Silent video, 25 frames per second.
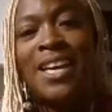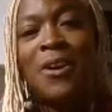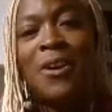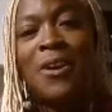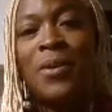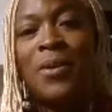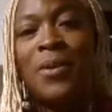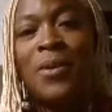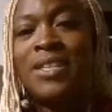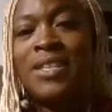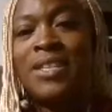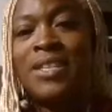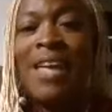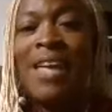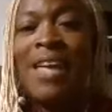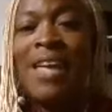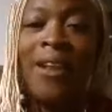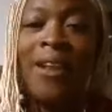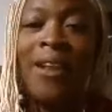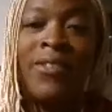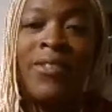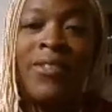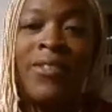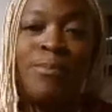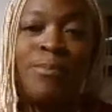with the
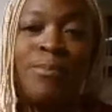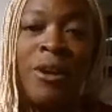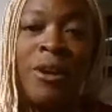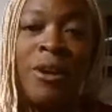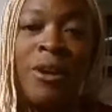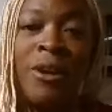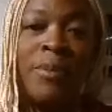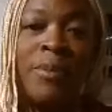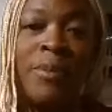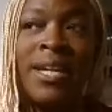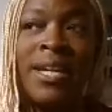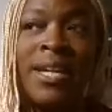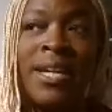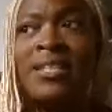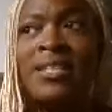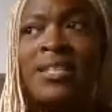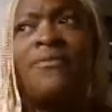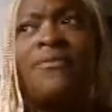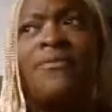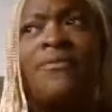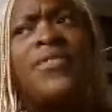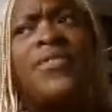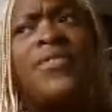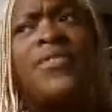title of this book because it